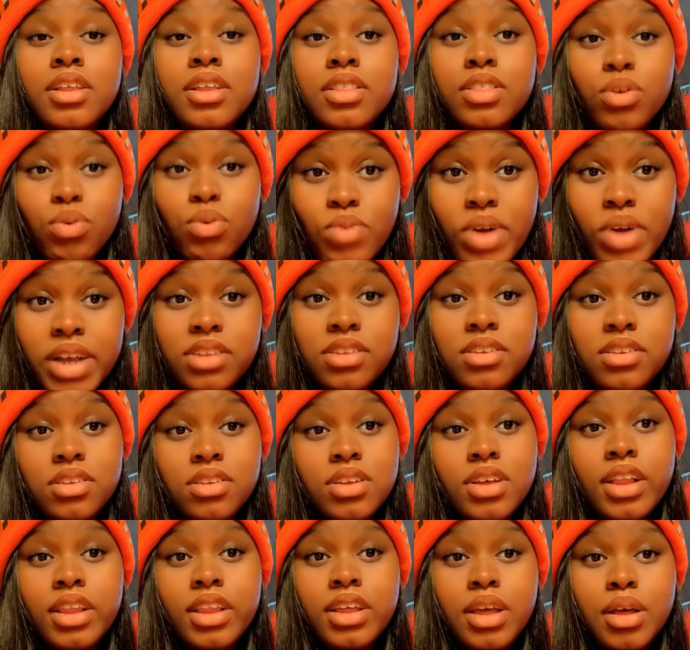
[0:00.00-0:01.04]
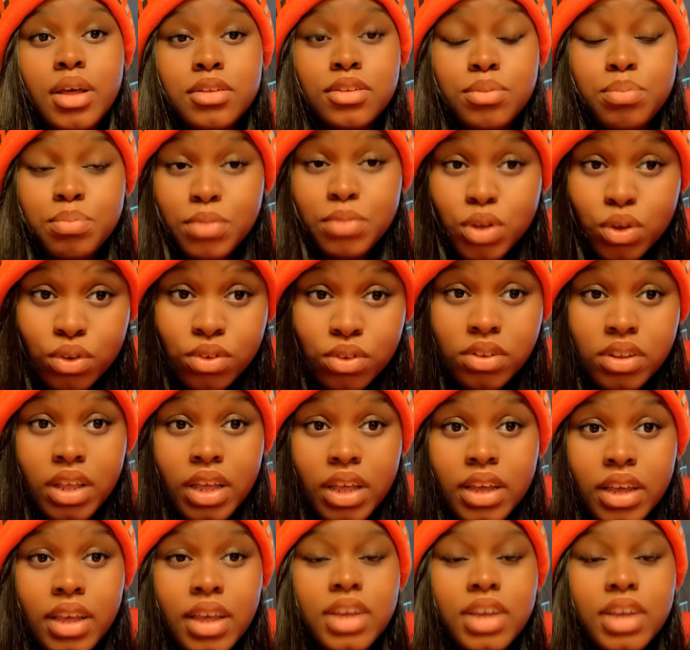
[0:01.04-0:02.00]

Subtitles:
the rights to Aaliyah's music.